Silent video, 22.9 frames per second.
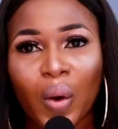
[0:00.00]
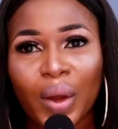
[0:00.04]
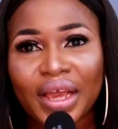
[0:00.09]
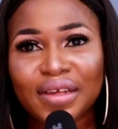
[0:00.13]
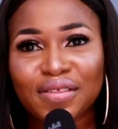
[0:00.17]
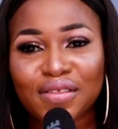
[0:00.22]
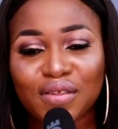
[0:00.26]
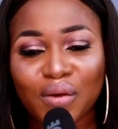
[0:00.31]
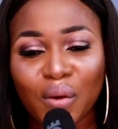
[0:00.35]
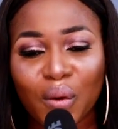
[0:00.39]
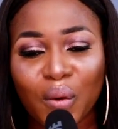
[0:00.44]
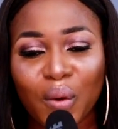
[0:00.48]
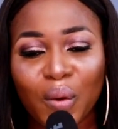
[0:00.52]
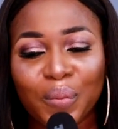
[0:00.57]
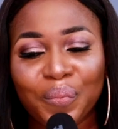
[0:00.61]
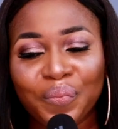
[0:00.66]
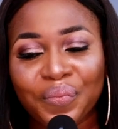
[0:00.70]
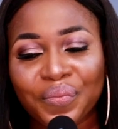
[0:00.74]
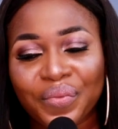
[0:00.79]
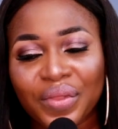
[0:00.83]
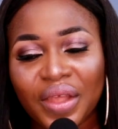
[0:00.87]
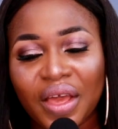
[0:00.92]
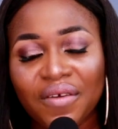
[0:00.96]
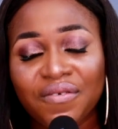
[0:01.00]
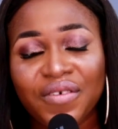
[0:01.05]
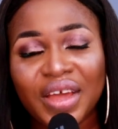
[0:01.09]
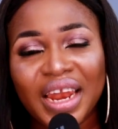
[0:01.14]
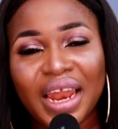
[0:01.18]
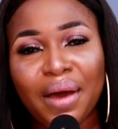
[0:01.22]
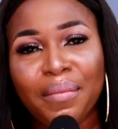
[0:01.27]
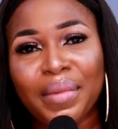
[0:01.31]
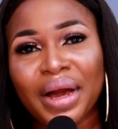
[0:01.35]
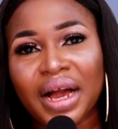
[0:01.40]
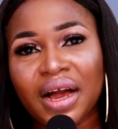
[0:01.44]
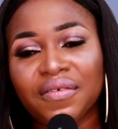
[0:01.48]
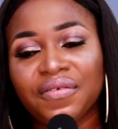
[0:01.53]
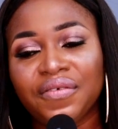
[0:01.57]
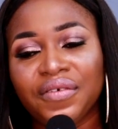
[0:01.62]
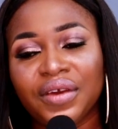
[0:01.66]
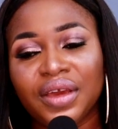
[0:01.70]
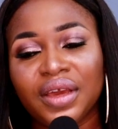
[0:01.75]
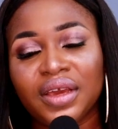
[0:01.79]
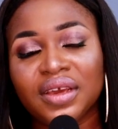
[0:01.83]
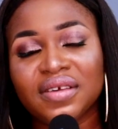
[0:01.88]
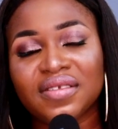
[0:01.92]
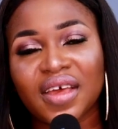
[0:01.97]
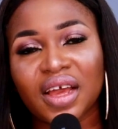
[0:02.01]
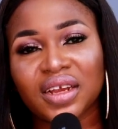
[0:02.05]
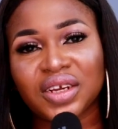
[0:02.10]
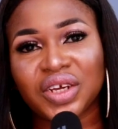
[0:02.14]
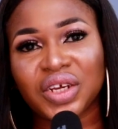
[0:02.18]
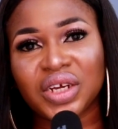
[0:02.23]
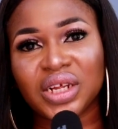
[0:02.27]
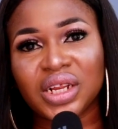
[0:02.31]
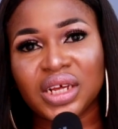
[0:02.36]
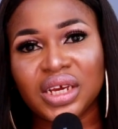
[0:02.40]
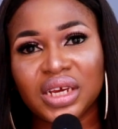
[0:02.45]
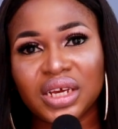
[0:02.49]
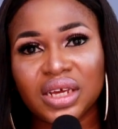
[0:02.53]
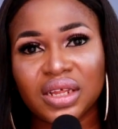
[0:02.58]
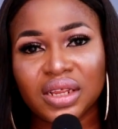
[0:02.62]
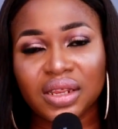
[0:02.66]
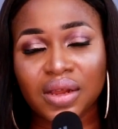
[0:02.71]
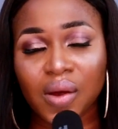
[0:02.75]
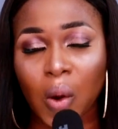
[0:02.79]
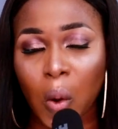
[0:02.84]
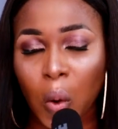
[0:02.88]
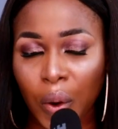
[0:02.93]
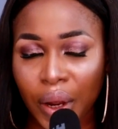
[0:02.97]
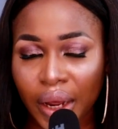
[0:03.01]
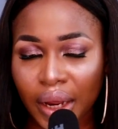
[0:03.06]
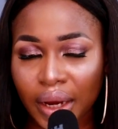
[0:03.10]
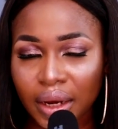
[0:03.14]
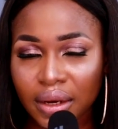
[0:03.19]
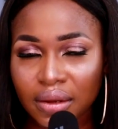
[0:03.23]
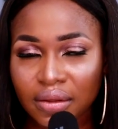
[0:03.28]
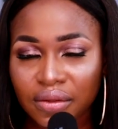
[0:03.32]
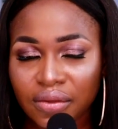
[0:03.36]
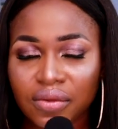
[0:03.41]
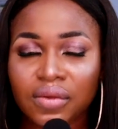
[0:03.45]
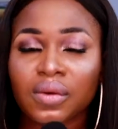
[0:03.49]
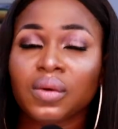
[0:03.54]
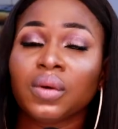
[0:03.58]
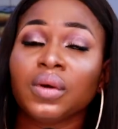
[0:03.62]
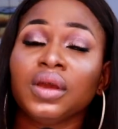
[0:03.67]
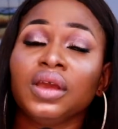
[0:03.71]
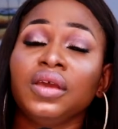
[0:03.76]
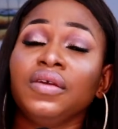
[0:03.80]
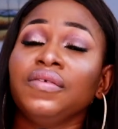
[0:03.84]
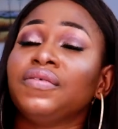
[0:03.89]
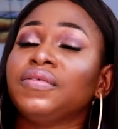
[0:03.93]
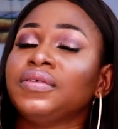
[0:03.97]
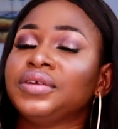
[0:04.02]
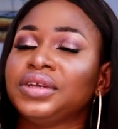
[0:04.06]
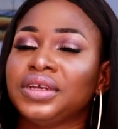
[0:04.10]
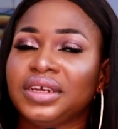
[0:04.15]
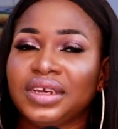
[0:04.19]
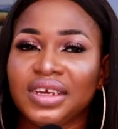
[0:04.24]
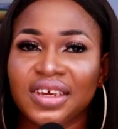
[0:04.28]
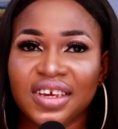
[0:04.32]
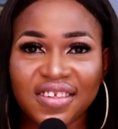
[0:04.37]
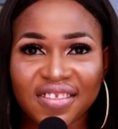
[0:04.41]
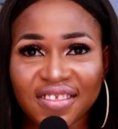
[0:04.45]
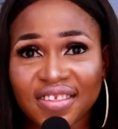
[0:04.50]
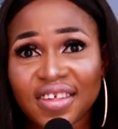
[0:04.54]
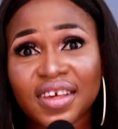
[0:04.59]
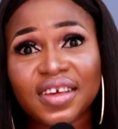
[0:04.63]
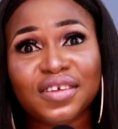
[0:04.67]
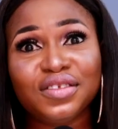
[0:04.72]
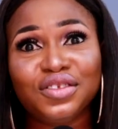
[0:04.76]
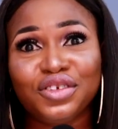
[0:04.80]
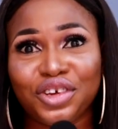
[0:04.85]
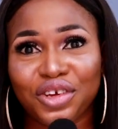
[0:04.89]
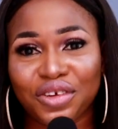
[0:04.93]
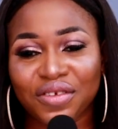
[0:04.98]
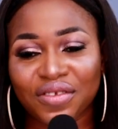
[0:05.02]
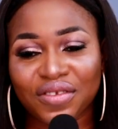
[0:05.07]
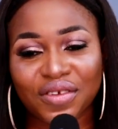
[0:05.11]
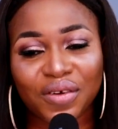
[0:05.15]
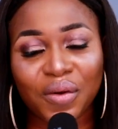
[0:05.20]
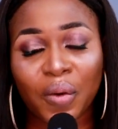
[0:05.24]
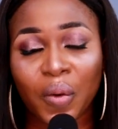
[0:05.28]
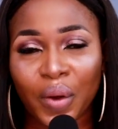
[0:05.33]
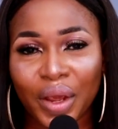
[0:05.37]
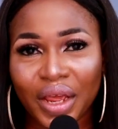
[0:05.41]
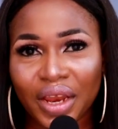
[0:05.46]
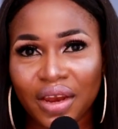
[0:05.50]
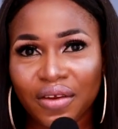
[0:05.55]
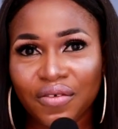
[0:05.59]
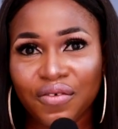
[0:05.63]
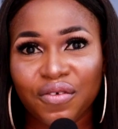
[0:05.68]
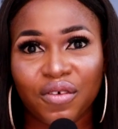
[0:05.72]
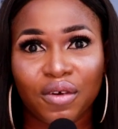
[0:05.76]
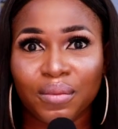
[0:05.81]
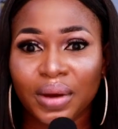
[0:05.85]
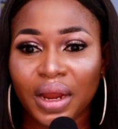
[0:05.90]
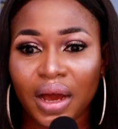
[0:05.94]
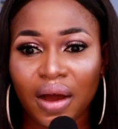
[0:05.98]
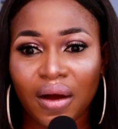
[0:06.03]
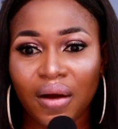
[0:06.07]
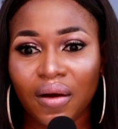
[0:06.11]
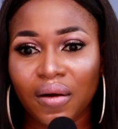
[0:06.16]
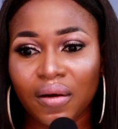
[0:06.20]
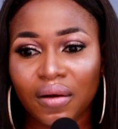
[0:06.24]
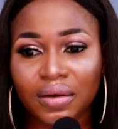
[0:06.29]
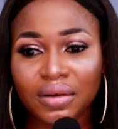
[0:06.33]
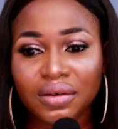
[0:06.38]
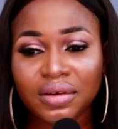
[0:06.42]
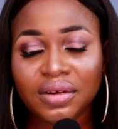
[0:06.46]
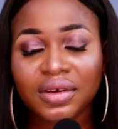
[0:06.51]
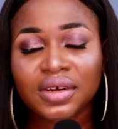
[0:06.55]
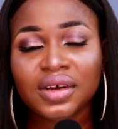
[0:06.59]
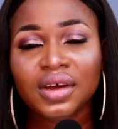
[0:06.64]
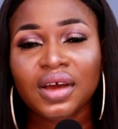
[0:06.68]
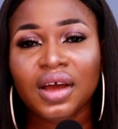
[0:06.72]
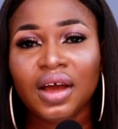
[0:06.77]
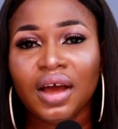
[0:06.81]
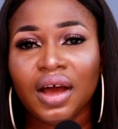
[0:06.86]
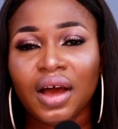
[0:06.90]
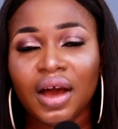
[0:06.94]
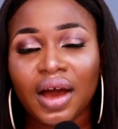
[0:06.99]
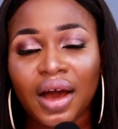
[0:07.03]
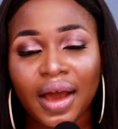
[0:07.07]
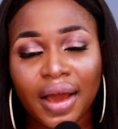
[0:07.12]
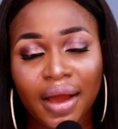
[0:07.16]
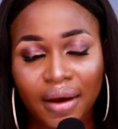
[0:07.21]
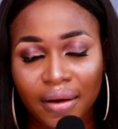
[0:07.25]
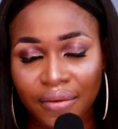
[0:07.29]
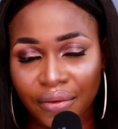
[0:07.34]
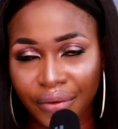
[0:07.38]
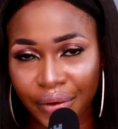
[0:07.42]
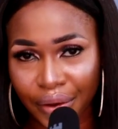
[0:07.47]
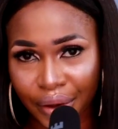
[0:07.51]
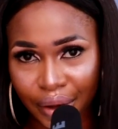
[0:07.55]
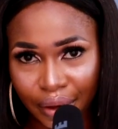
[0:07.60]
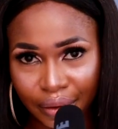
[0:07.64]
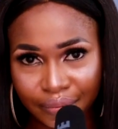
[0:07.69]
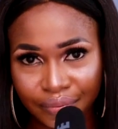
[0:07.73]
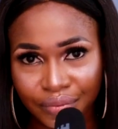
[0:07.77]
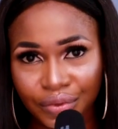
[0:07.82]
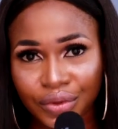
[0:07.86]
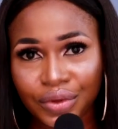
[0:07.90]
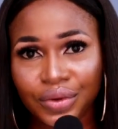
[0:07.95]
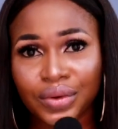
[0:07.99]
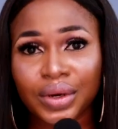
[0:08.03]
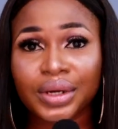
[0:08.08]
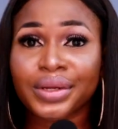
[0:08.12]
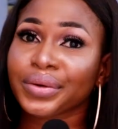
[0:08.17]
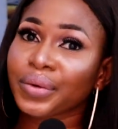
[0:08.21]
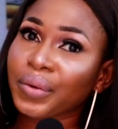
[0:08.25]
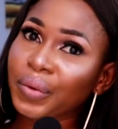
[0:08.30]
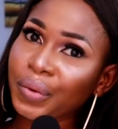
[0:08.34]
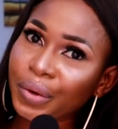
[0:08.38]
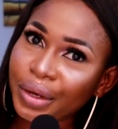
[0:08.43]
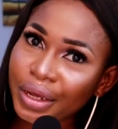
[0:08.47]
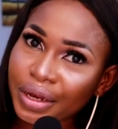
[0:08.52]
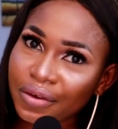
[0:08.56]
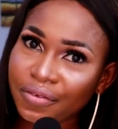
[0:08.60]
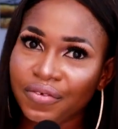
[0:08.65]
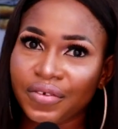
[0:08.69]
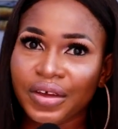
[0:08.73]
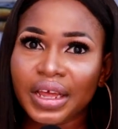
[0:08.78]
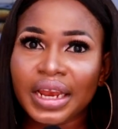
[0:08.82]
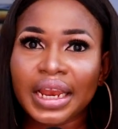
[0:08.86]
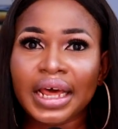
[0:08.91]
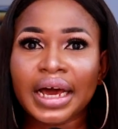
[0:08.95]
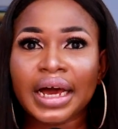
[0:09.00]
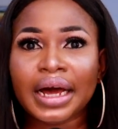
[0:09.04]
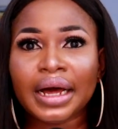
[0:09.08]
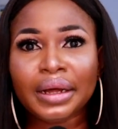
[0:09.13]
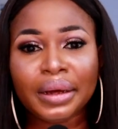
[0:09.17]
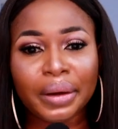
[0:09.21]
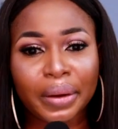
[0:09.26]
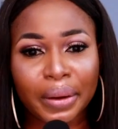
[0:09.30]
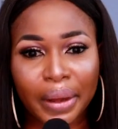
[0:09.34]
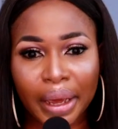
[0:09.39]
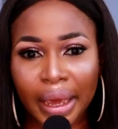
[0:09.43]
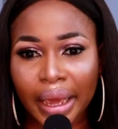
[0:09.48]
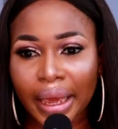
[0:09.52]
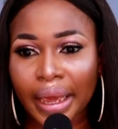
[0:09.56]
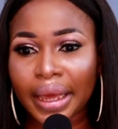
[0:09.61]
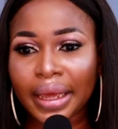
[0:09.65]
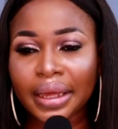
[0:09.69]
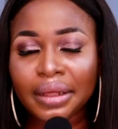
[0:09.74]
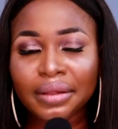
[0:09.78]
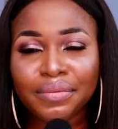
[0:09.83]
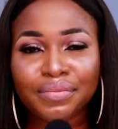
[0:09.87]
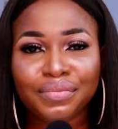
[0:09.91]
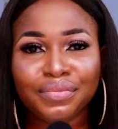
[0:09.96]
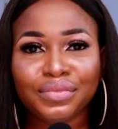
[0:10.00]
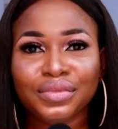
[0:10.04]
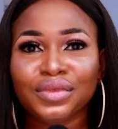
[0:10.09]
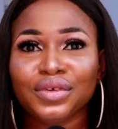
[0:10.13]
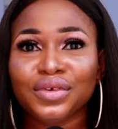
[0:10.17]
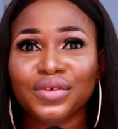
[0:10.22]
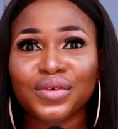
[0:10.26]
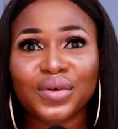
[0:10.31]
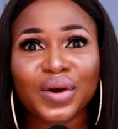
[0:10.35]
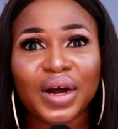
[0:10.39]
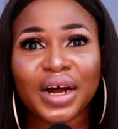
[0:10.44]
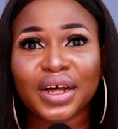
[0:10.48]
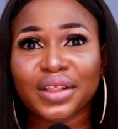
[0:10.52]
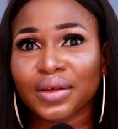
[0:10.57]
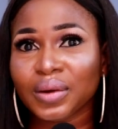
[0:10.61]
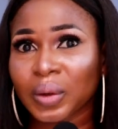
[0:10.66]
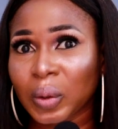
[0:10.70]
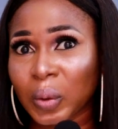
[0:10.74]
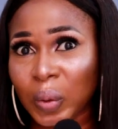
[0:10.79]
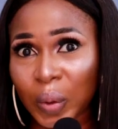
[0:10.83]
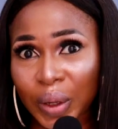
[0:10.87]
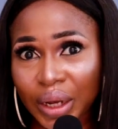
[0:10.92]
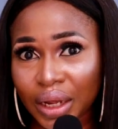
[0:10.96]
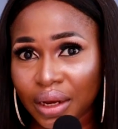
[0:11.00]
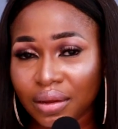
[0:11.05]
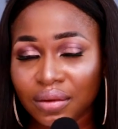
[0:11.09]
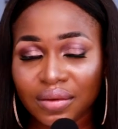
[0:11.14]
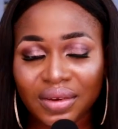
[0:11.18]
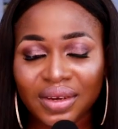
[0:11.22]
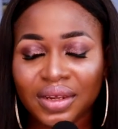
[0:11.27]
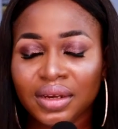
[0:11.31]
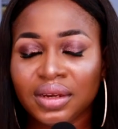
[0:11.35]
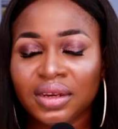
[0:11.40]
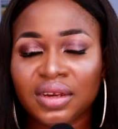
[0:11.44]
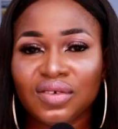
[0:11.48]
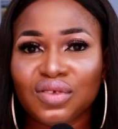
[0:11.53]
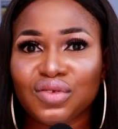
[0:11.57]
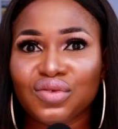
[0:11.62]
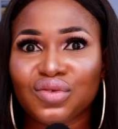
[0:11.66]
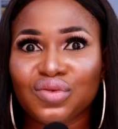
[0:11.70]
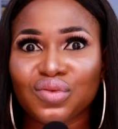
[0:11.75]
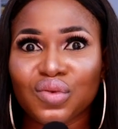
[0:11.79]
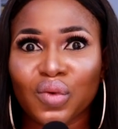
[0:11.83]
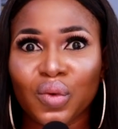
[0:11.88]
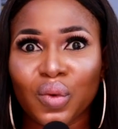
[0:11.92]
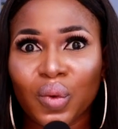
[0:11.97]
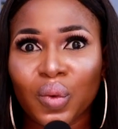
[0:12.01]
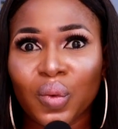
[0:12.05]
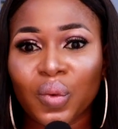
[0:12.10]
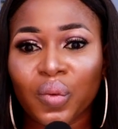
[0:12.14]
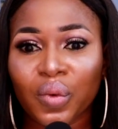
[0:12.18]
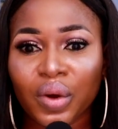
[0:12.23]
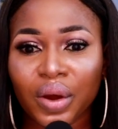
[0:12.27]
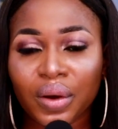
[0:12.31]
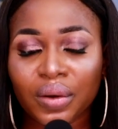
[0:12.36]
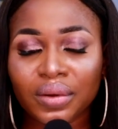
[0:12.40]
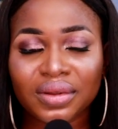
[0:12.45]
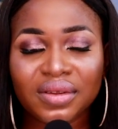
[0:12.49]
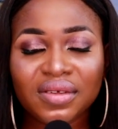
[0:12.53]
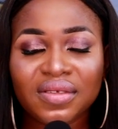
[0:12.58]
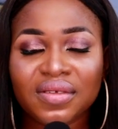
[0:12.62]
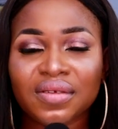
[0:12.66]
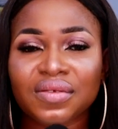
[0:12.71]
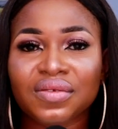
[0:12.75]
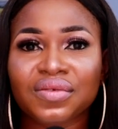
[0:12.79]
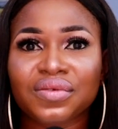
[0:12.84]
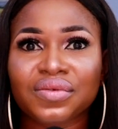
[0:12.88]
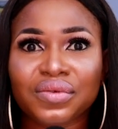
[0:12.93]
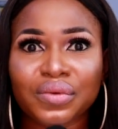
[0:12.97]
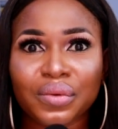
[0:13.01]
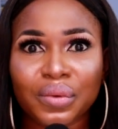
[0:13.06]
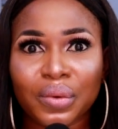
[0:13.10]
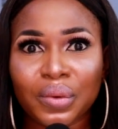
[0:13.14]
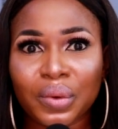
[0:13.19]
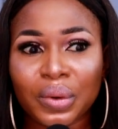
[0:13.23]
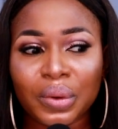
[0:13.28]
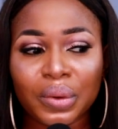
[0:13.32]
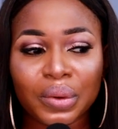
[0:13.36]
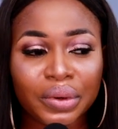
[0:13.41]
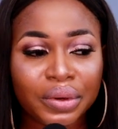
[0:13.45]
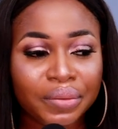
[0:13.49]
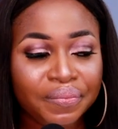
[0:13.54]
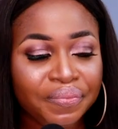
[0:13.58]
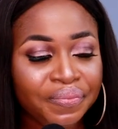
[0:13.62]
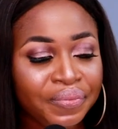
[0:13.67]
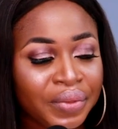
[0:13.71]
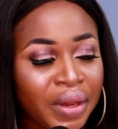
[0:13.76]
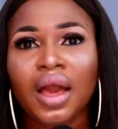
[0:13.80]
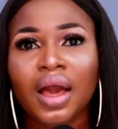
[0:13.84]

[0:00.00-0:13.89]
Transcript: okay, so Fella Makafui is actually the queen. So if she says she's the queen from now on, I agree. You are the queen, Fela. Okay, you are the queen. You did this so well. This is so good.